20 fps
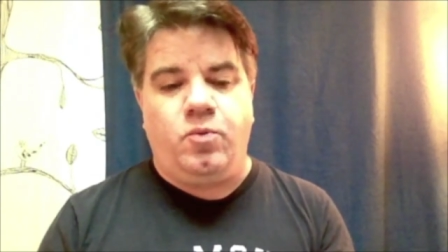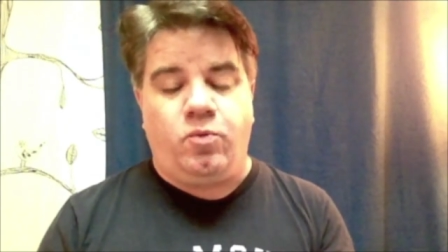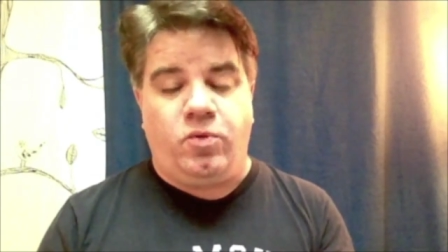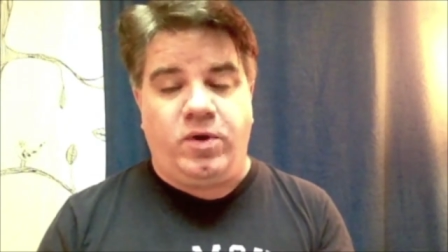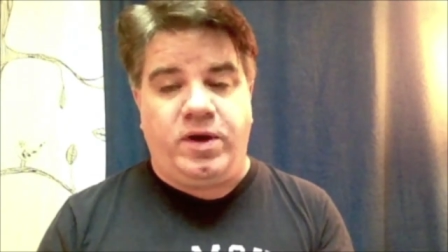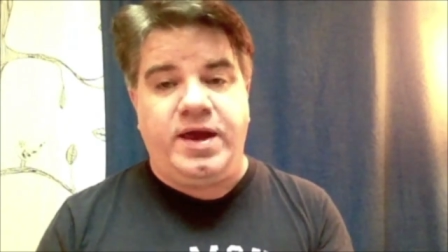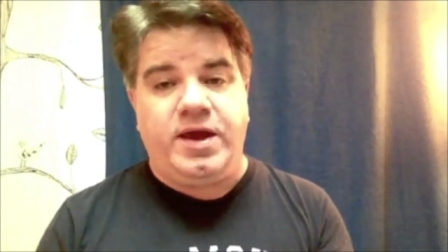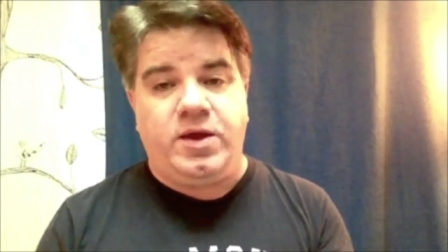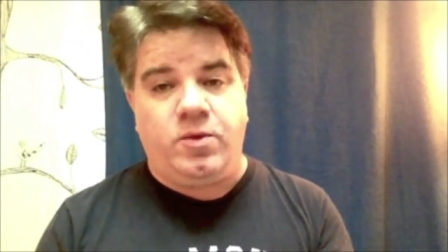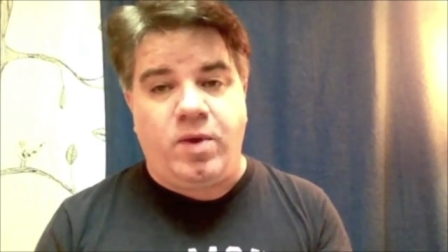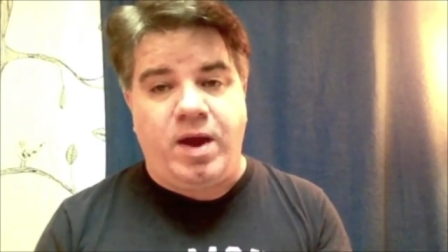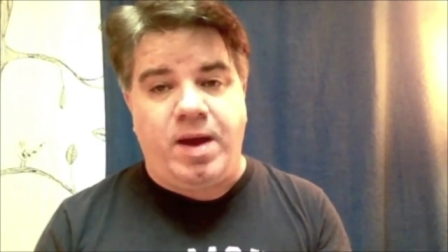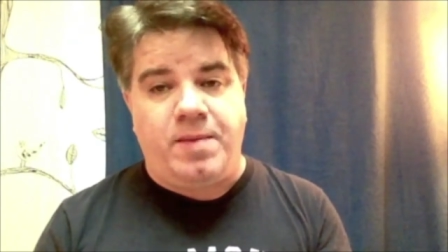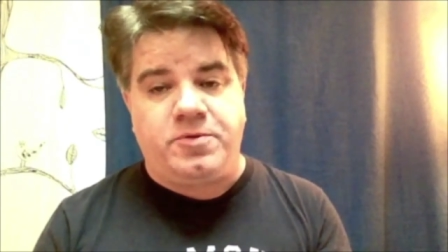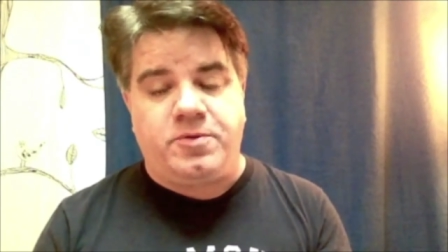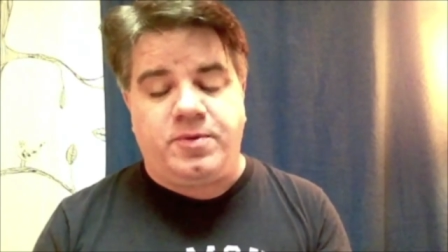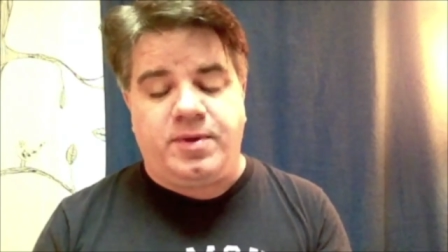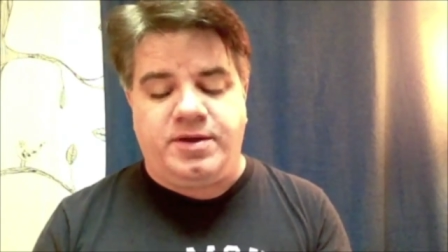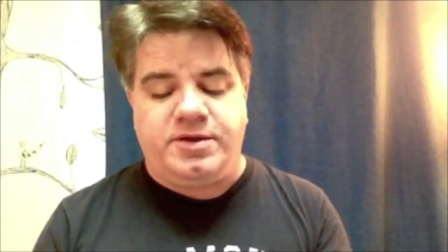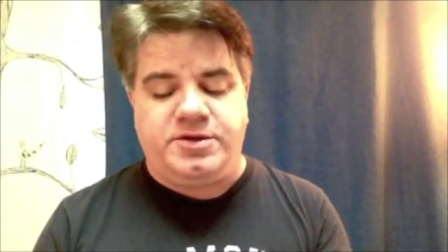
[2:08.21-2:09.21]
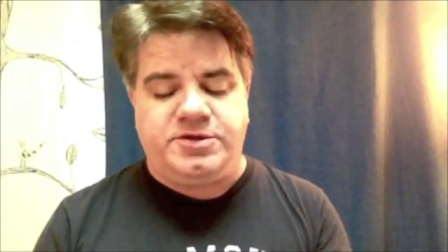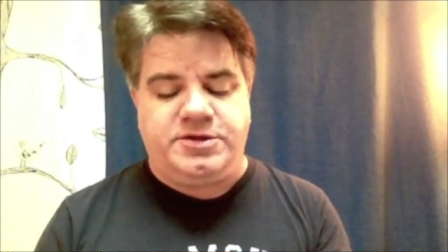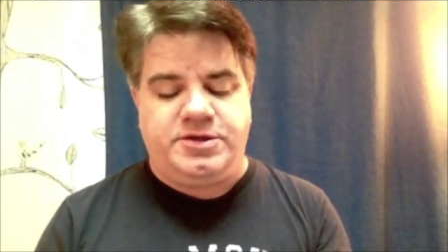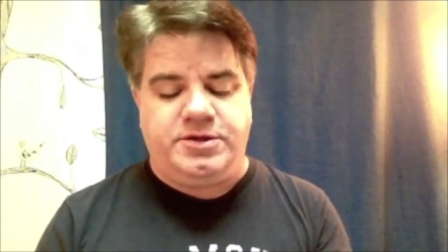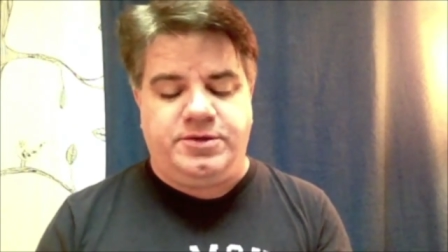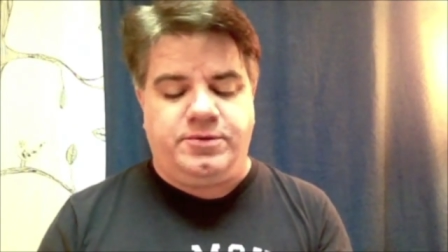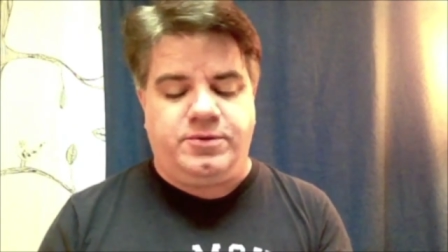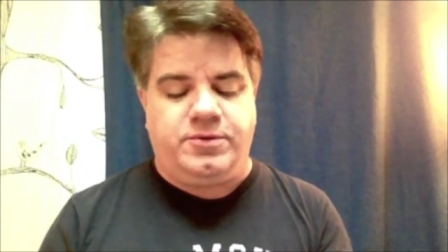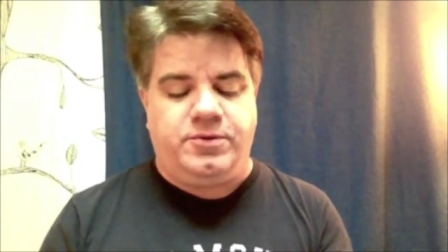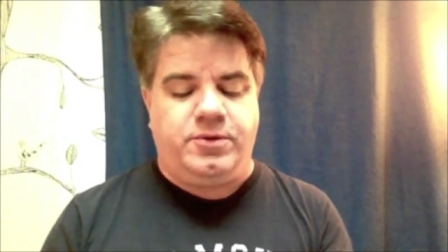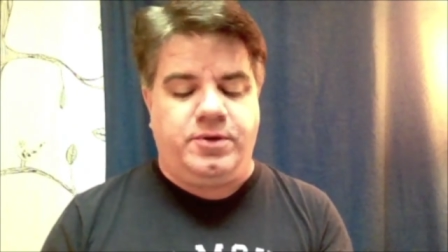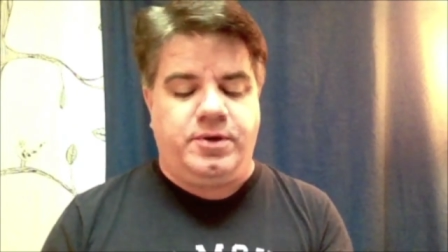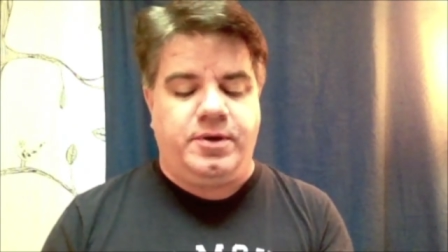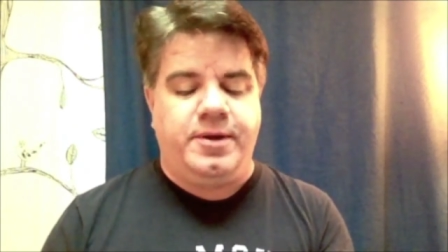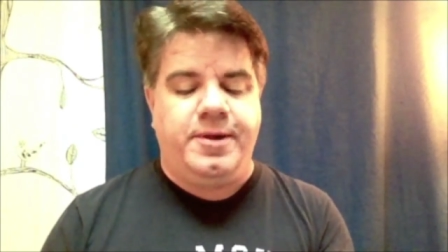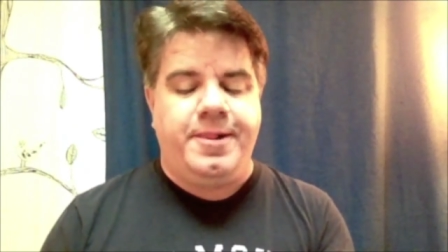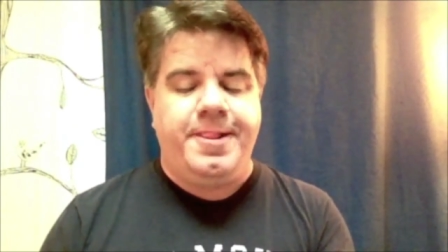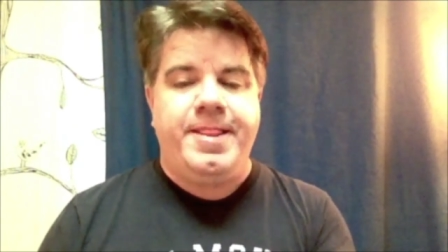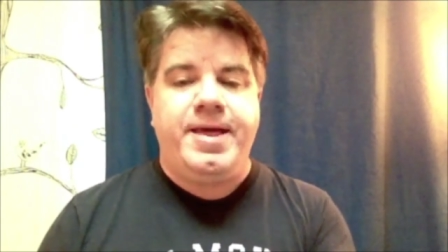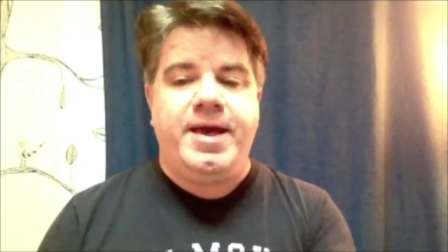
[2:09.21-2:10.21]
again wrapped around a steel core
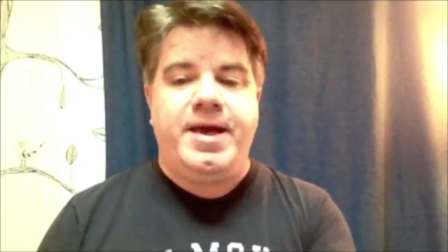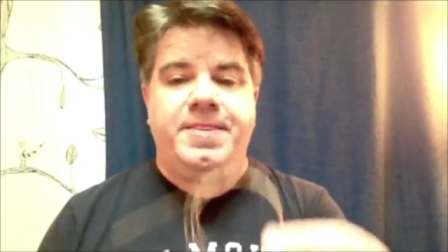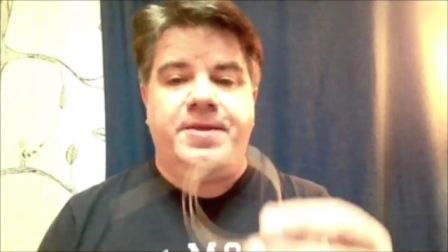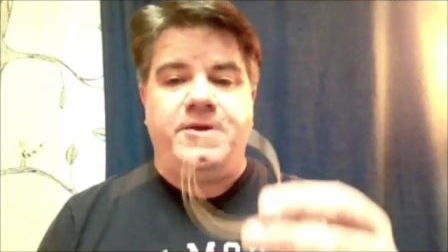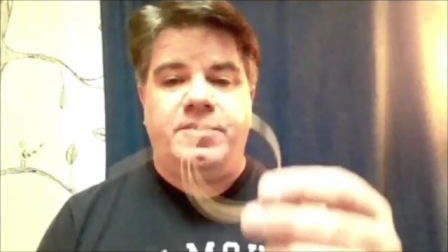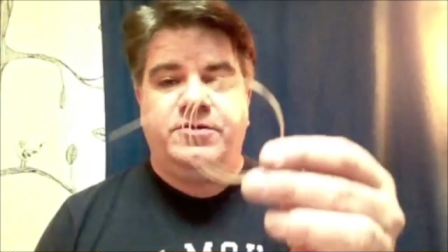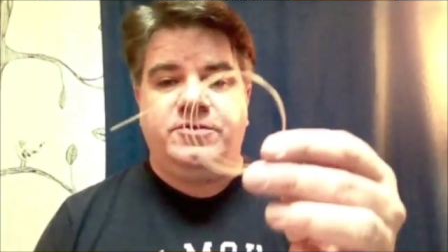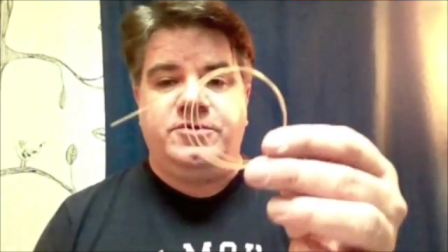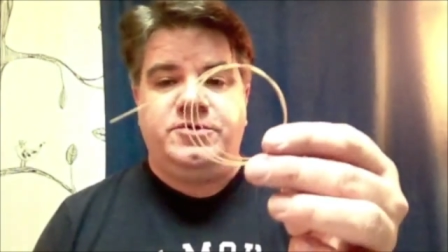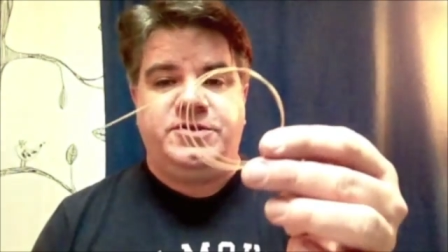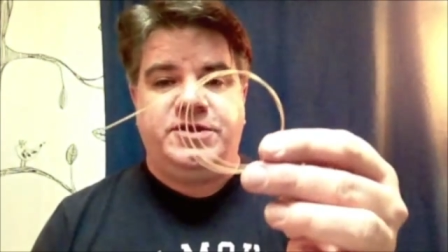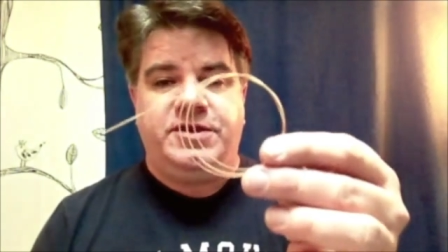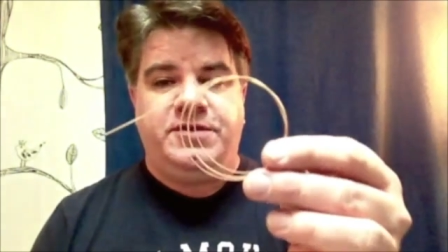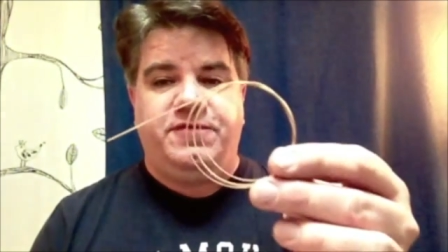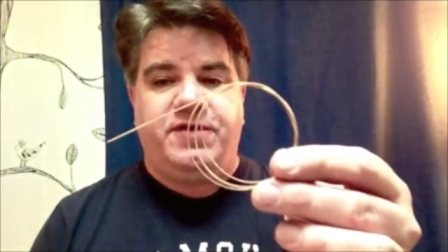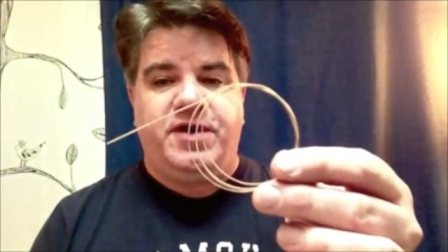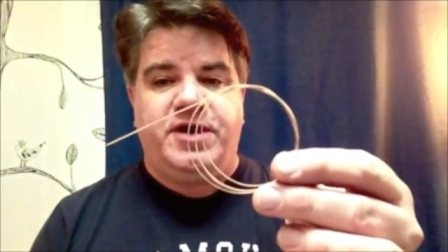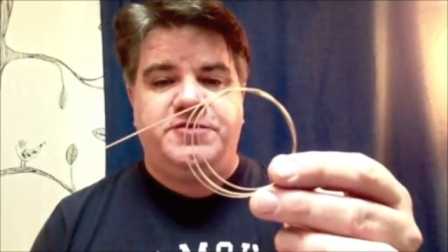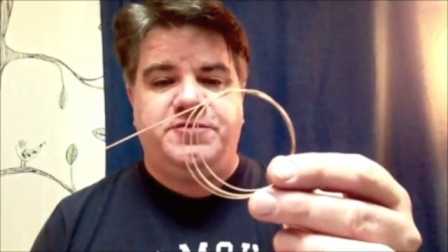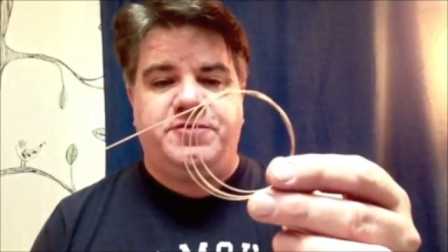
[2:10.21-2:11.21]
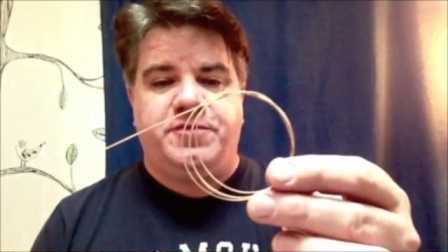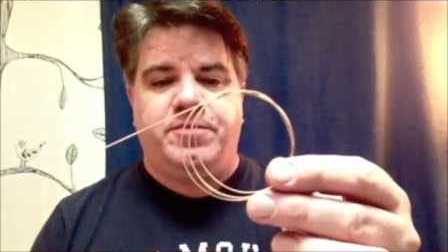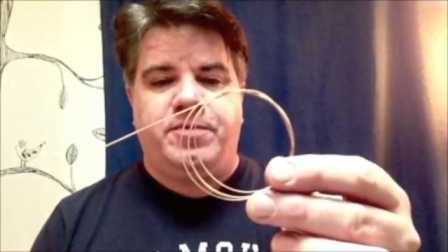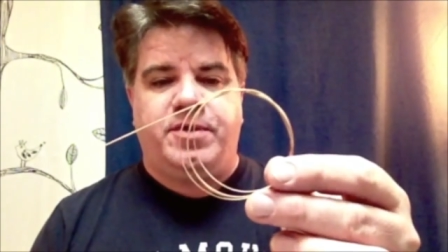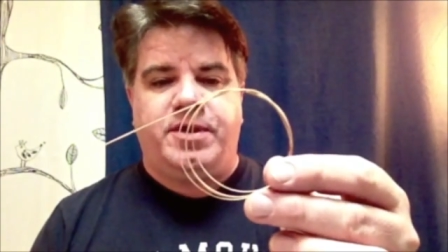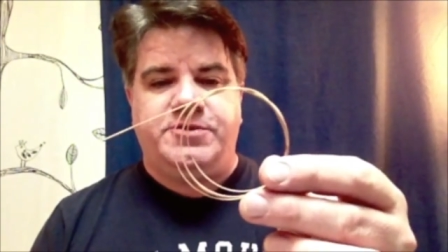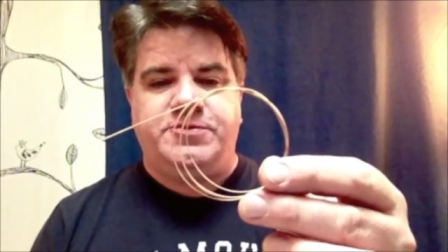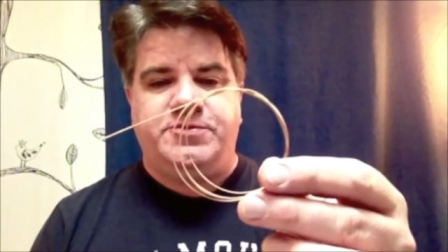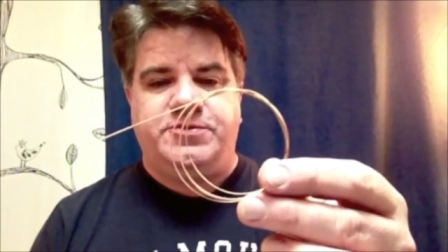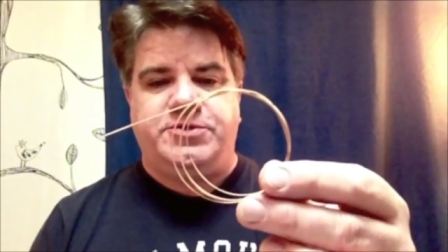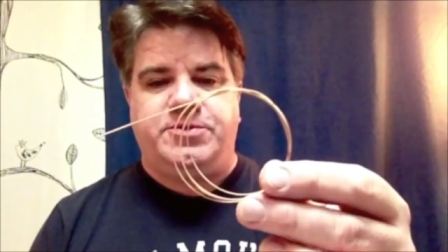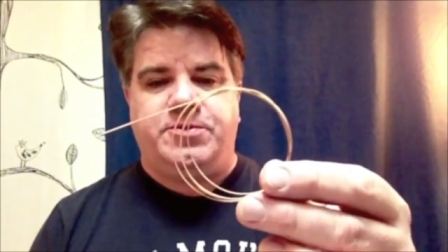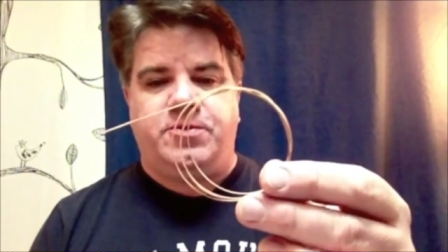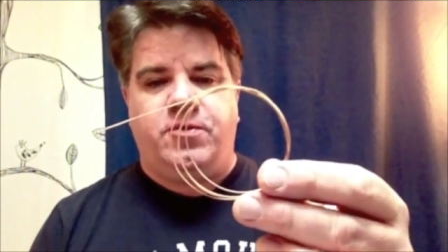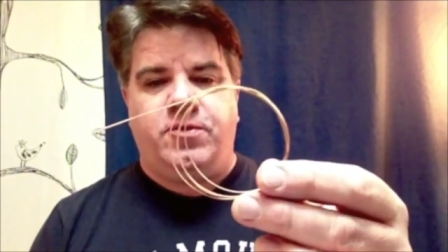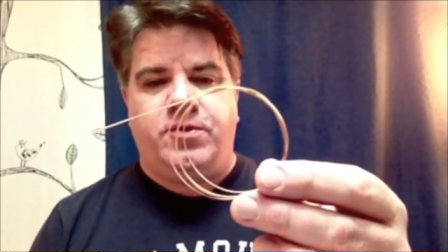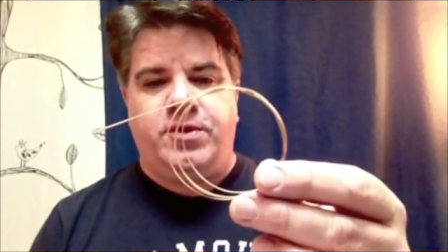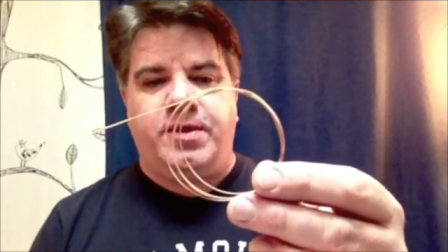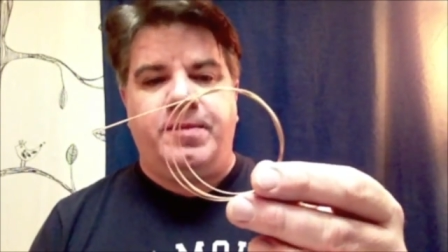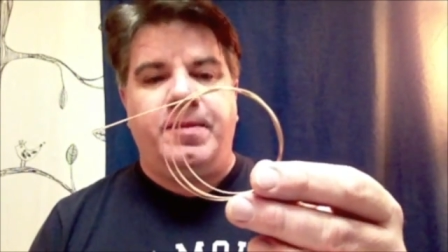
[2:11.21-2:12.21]
and then there's the phosphor bronze, which I'm
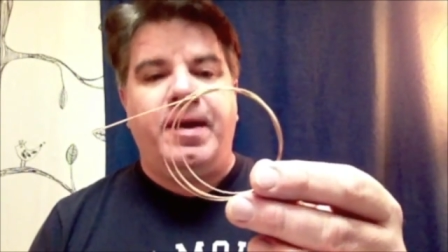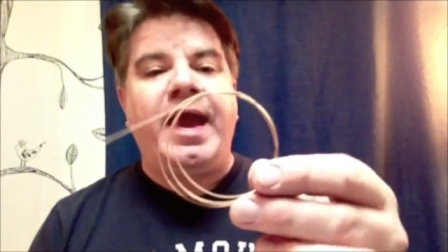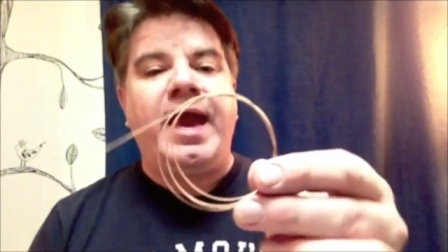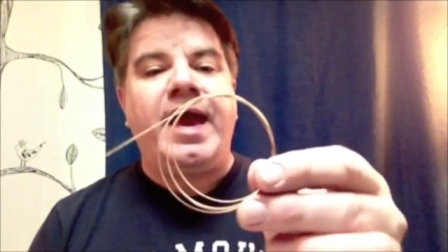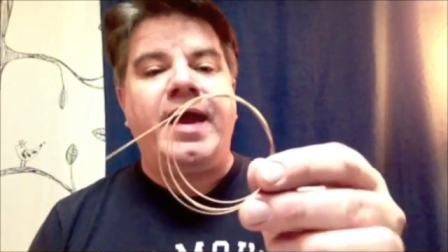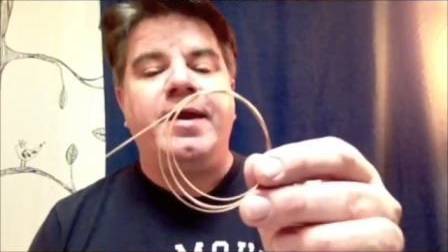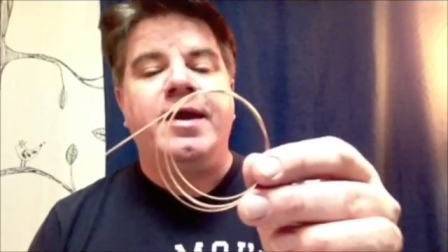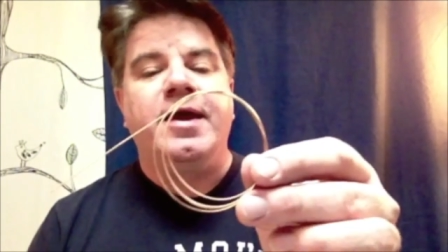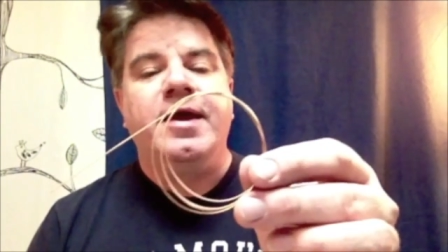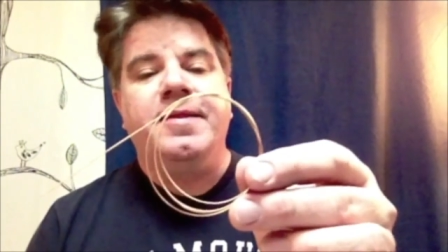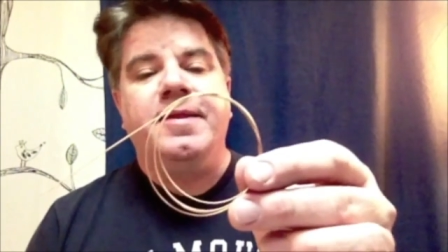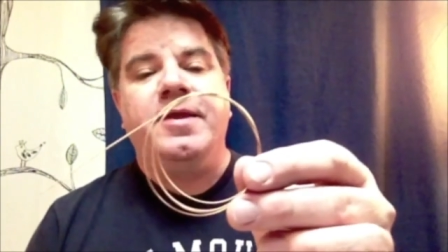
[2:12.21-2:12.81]
holding in my hand.